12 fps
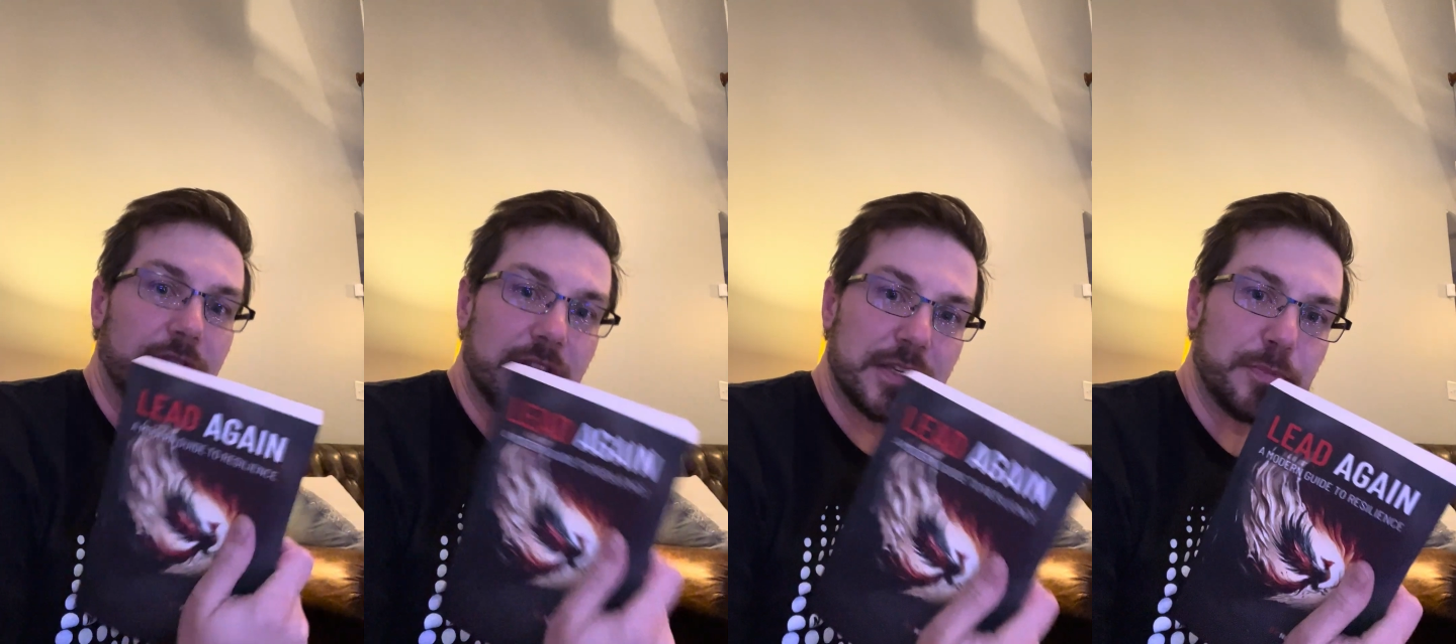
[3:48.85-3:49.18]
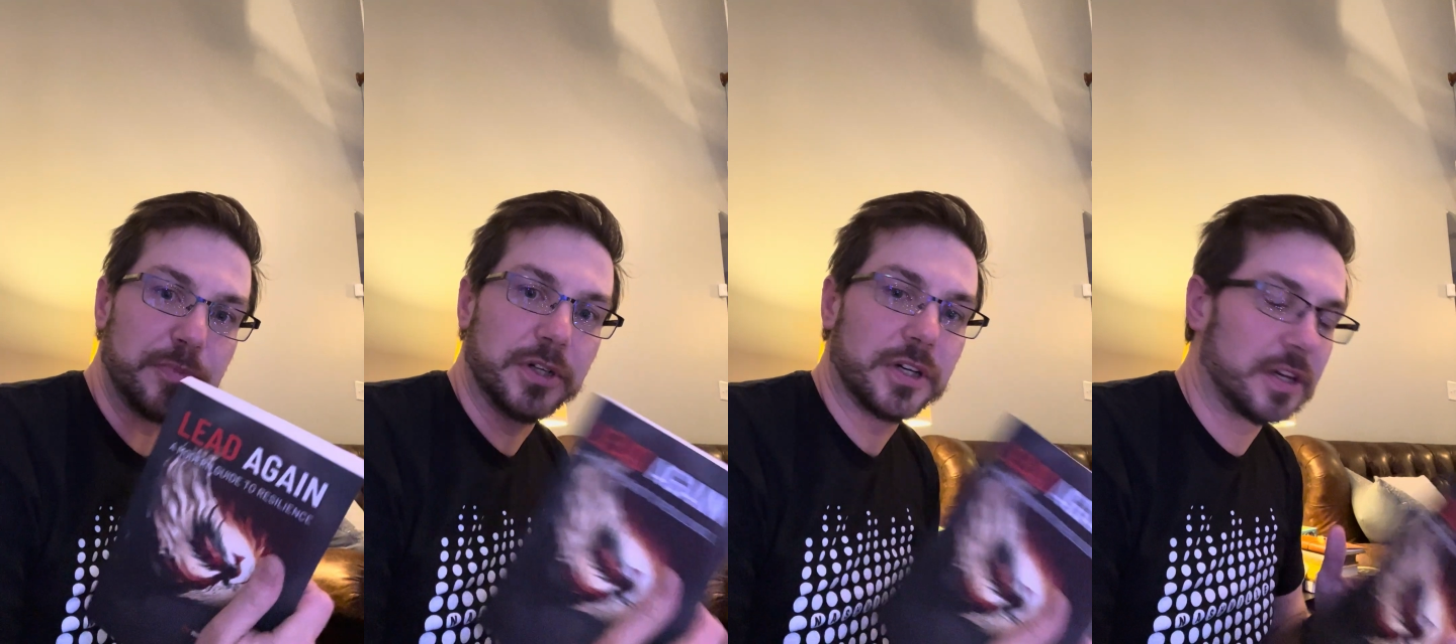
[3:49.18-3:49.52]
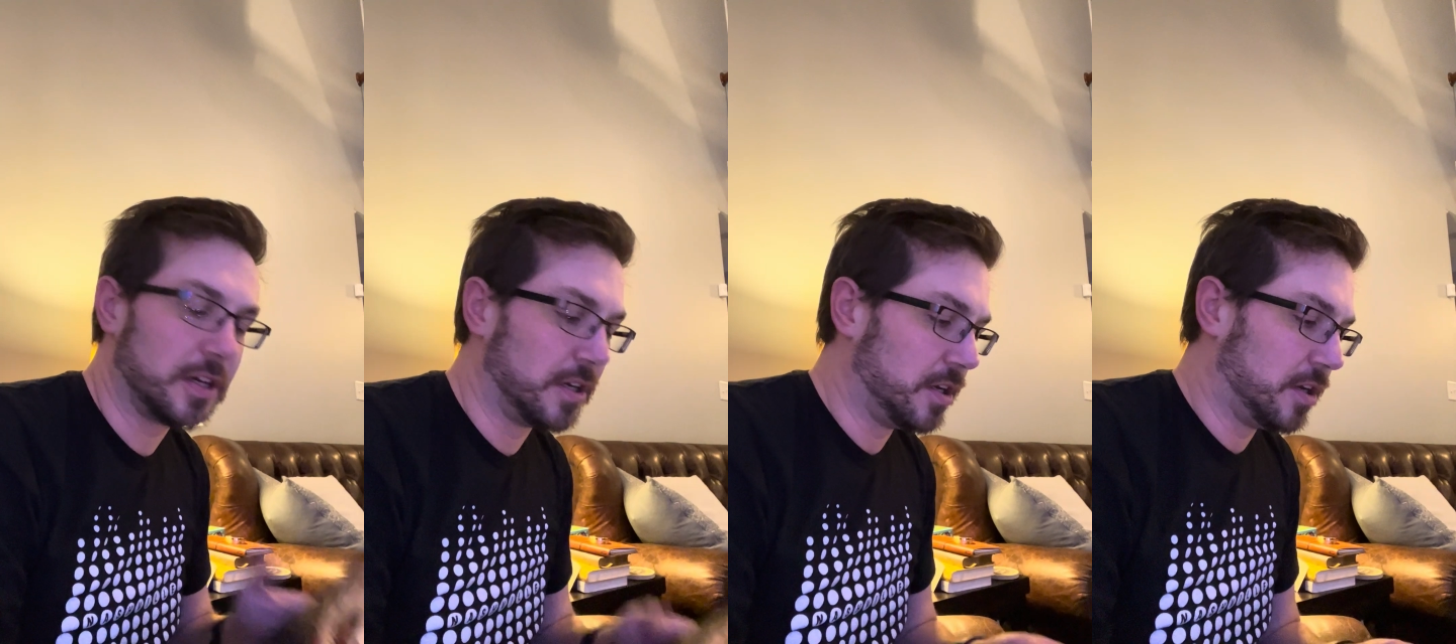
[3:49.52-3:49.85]
this book,
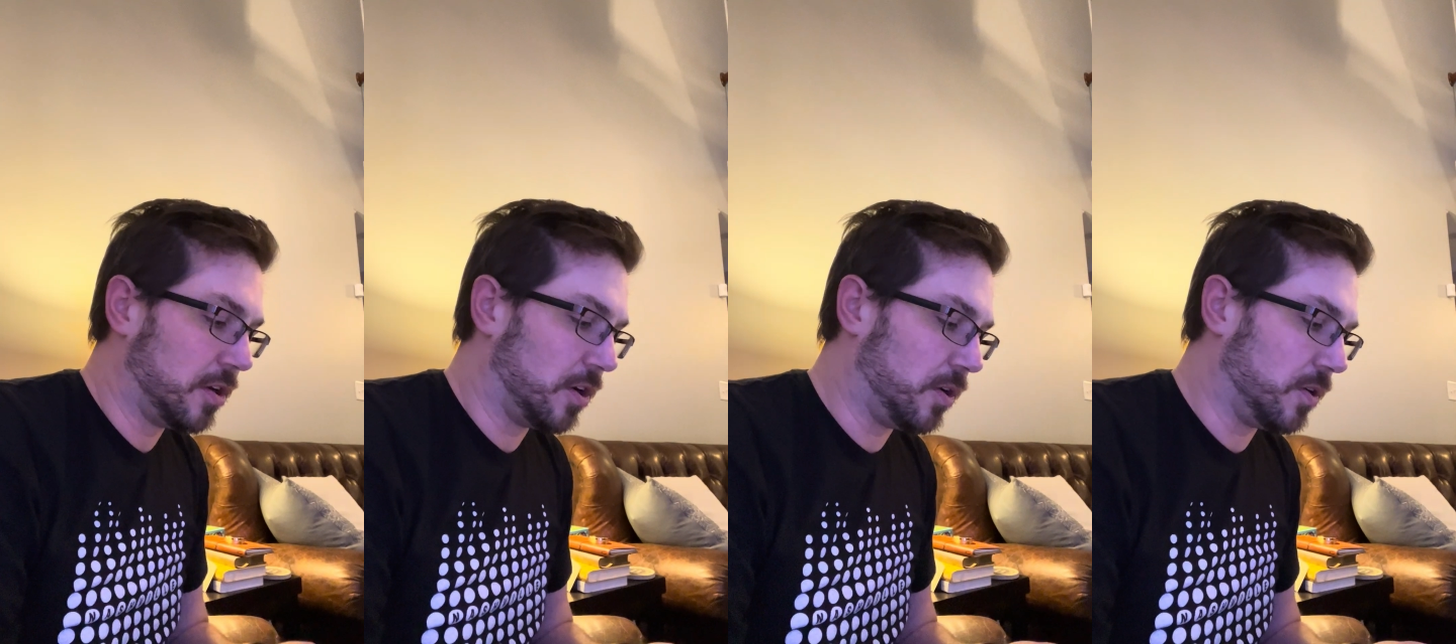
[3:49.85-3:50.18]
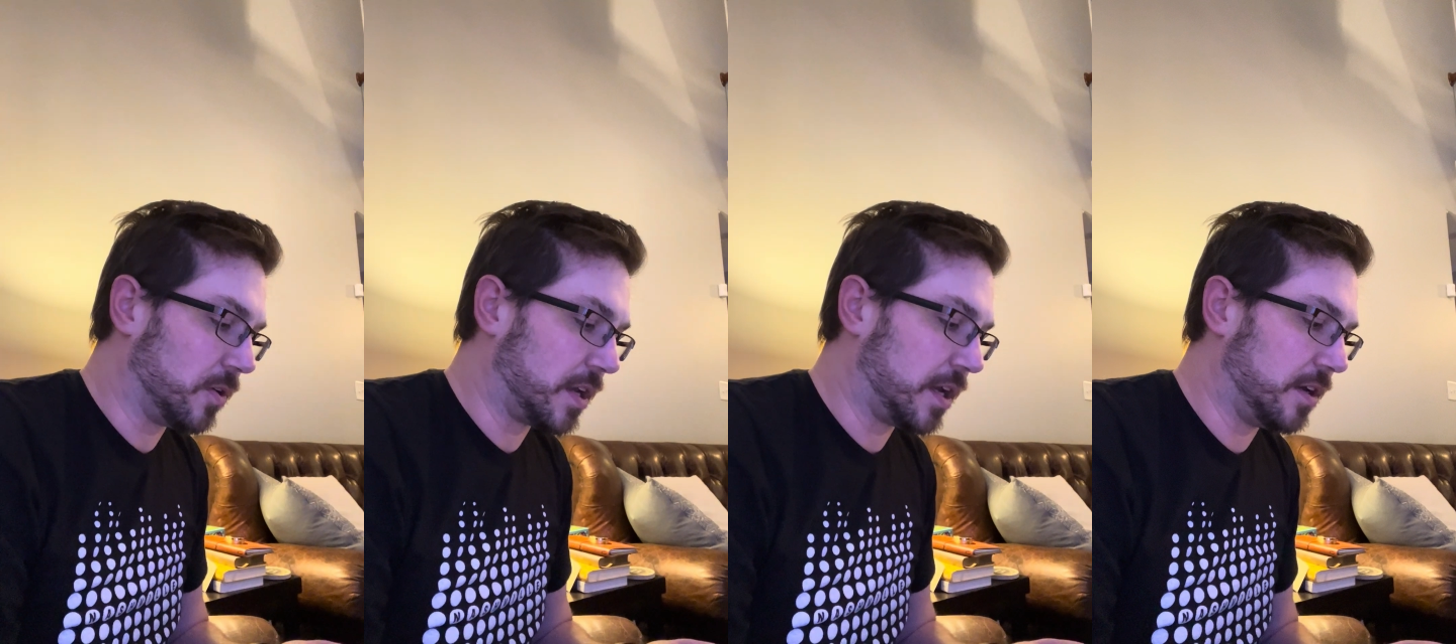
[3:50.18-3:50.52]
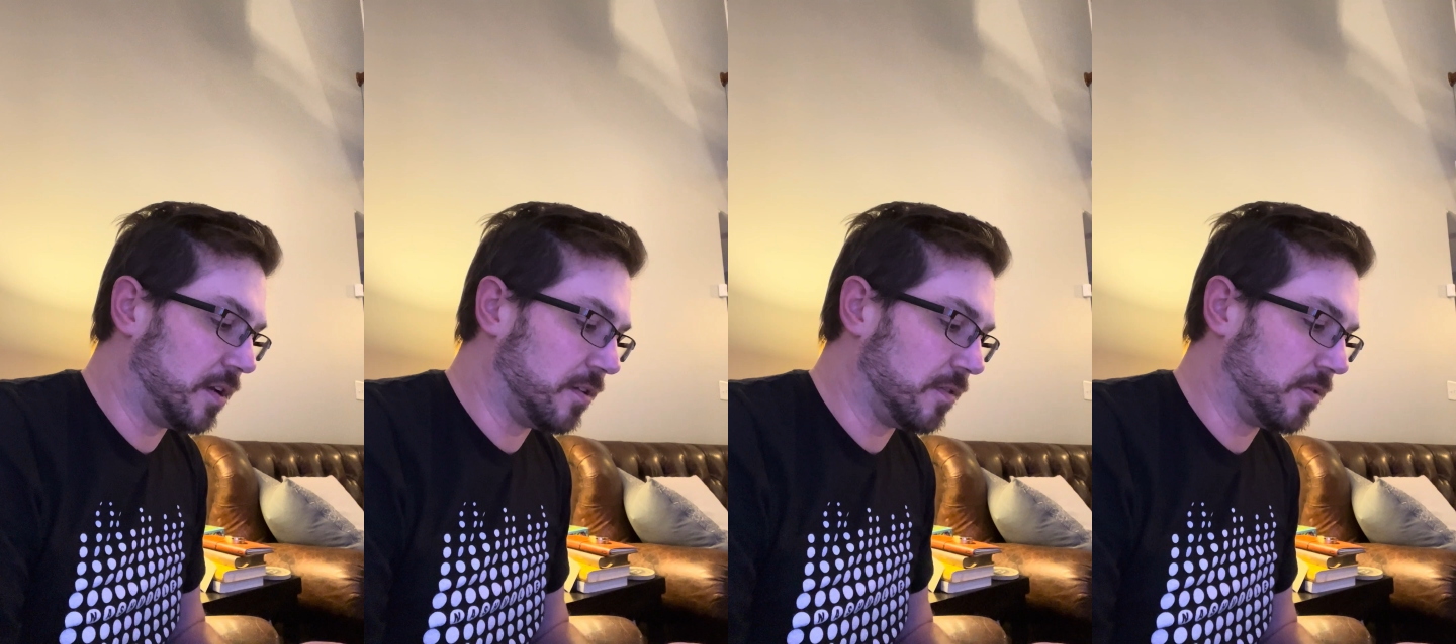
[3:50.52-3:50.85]
all kind
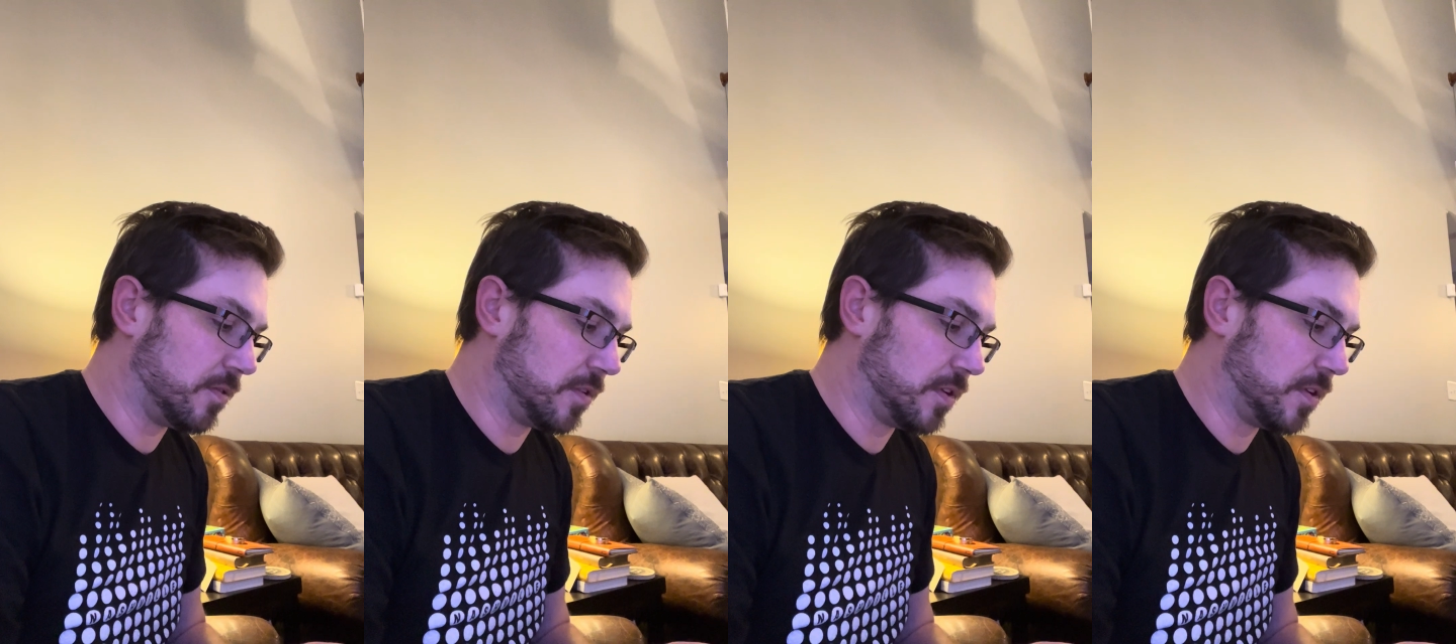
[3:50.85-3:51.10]
of